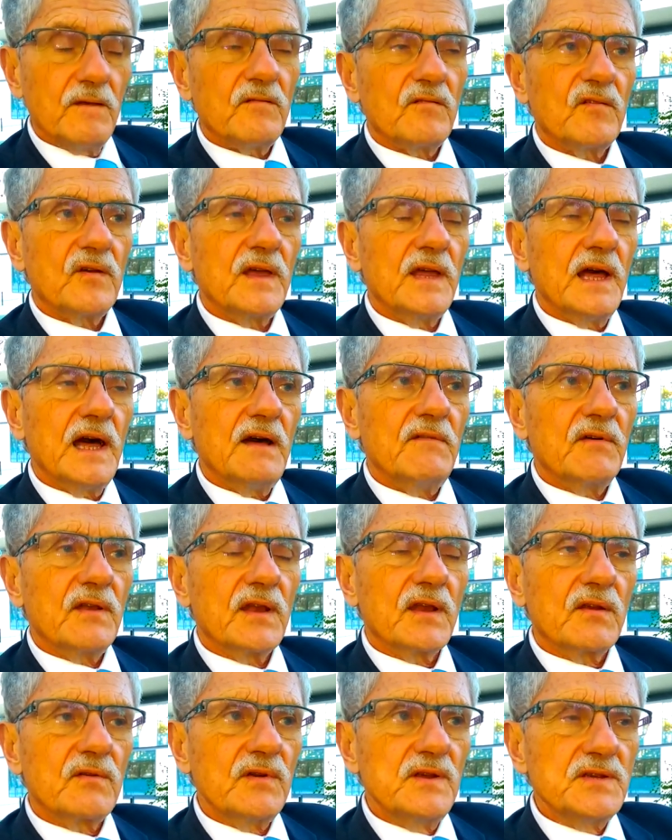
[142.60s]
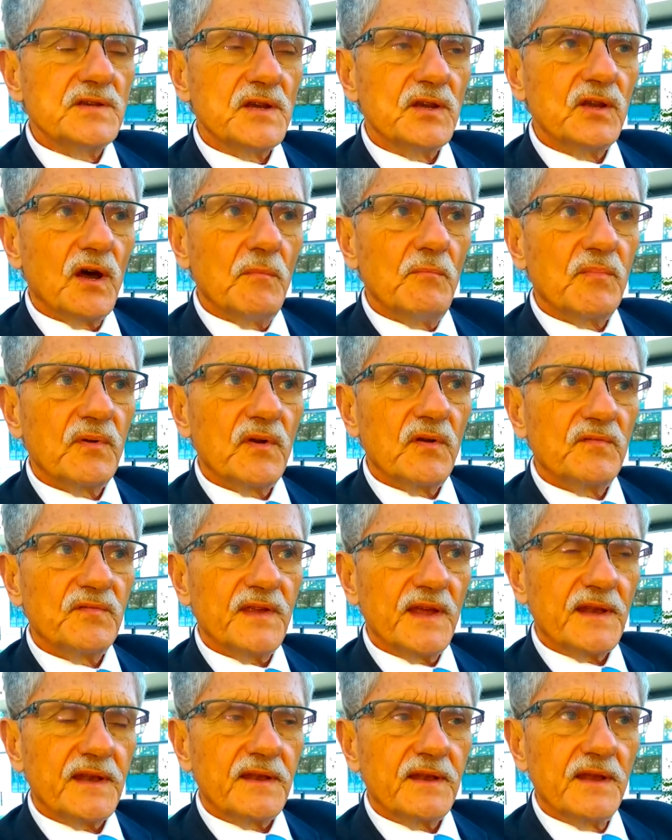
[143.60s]
We have an increasing number of
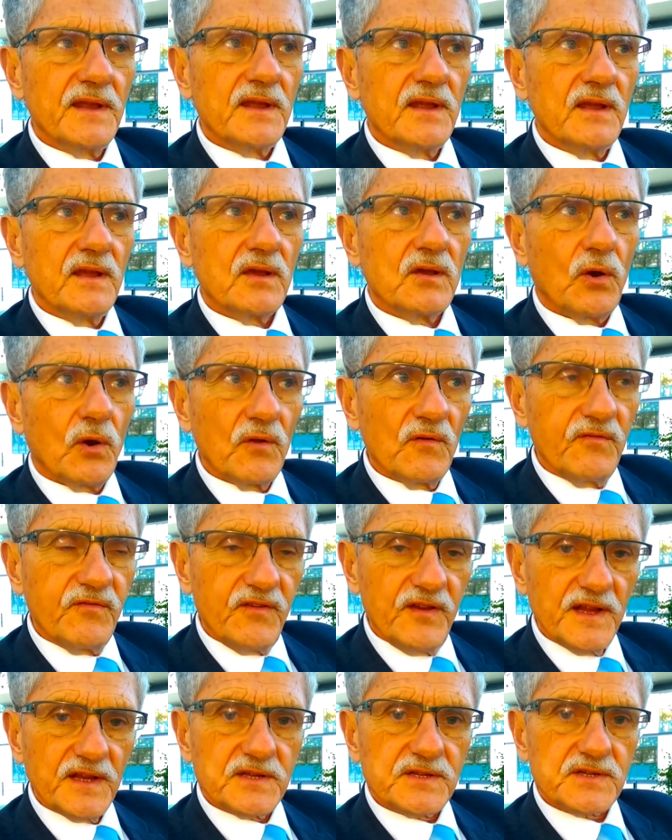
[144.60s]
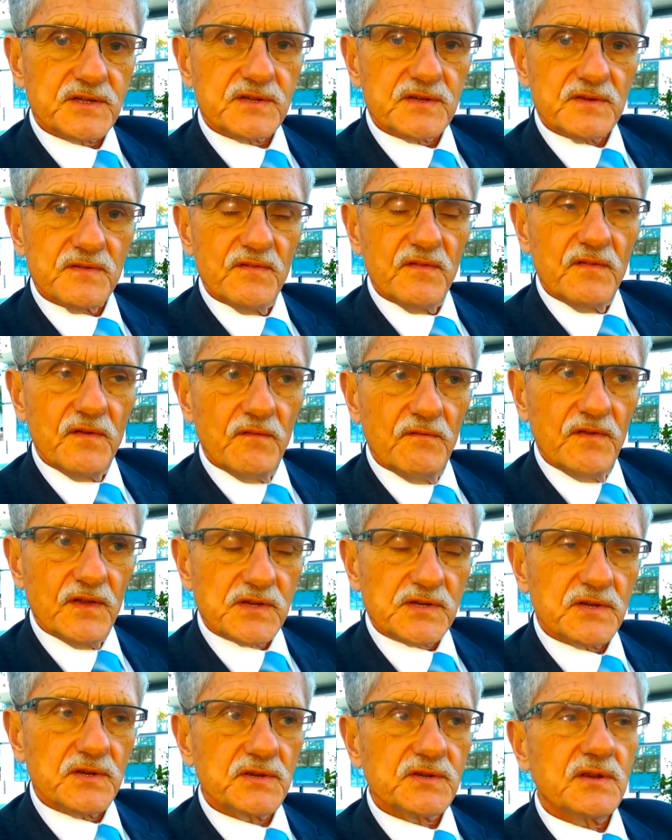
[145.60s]
deadly conflicts,
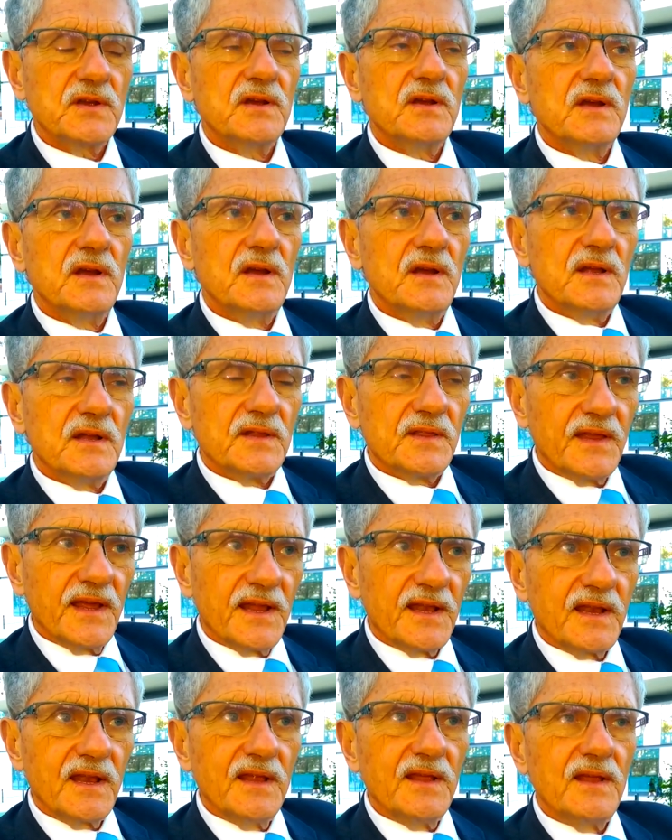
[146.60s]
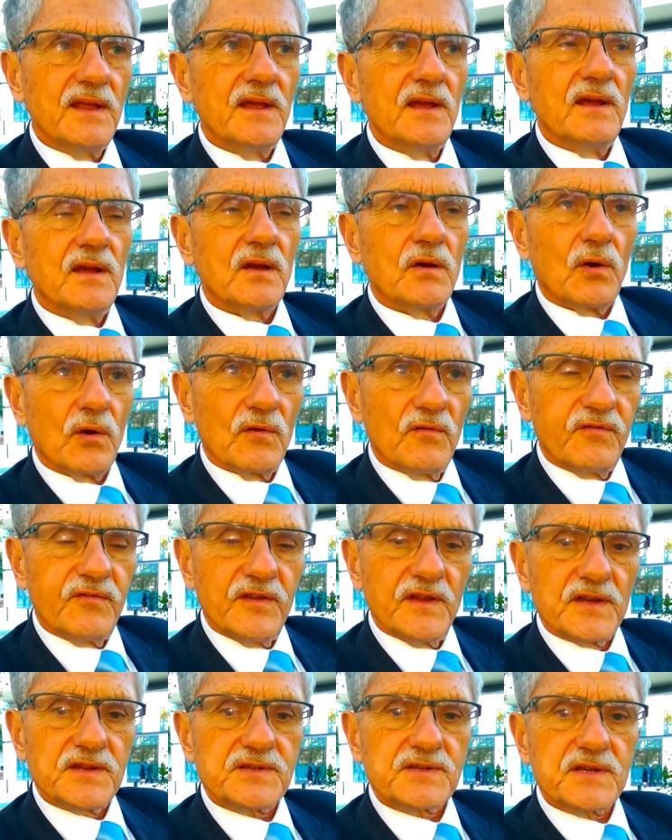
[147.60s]
vicious, deadly
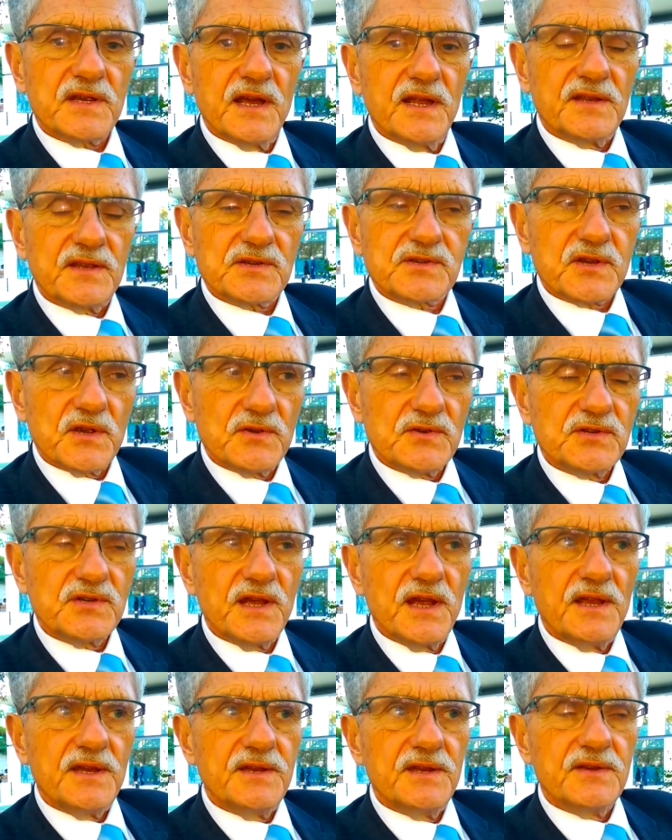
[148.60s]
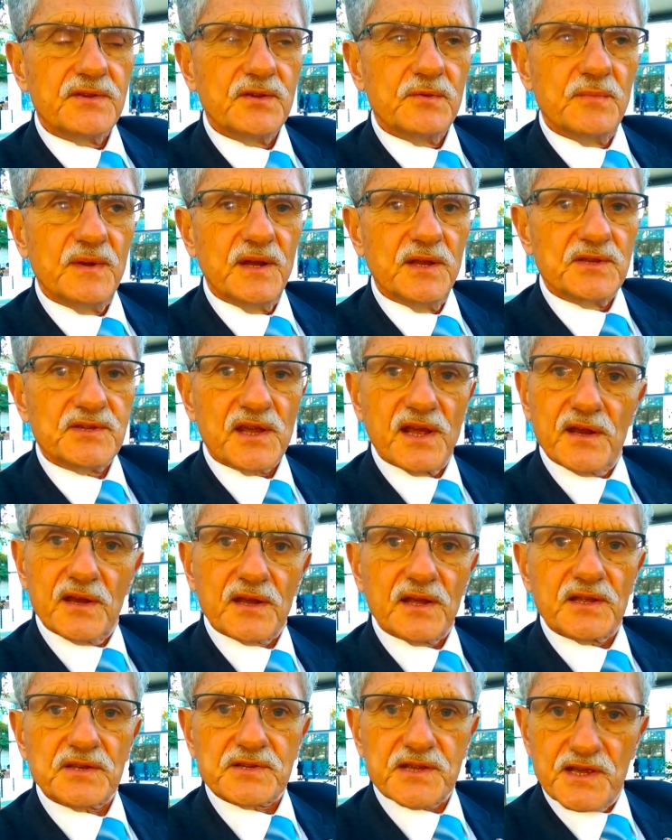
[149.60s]
conflicts and associated humanitarian
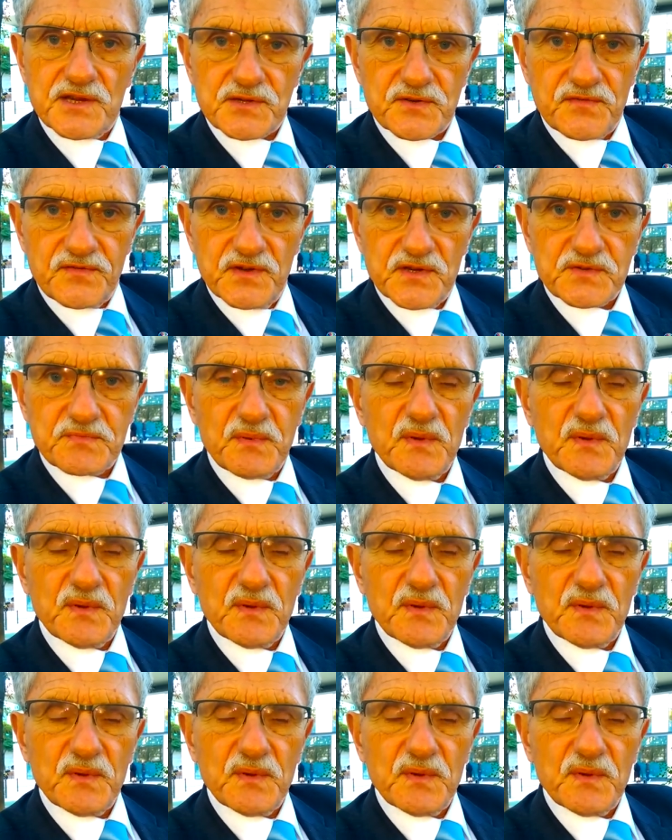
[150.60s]
catastrophes.